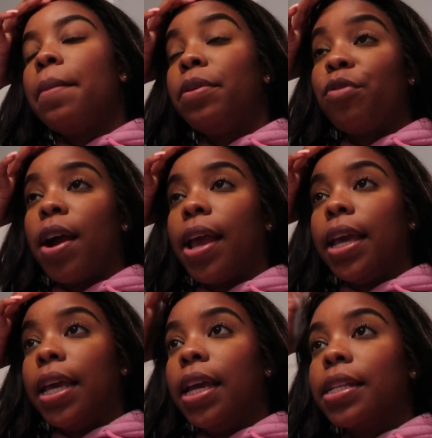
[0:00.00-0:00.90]
Before I
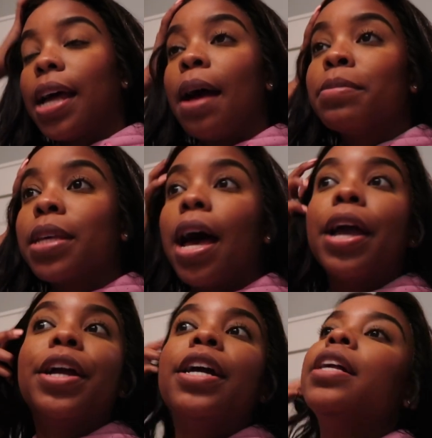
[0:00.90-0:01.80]
eat, I'm
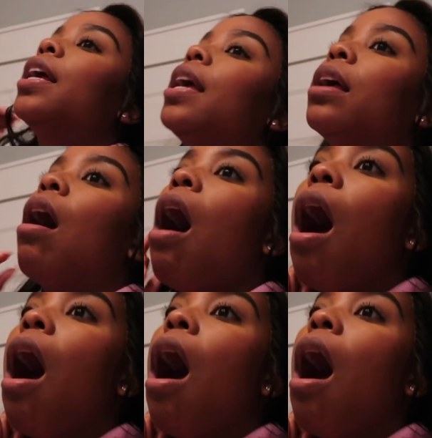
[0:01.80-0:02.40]
tired and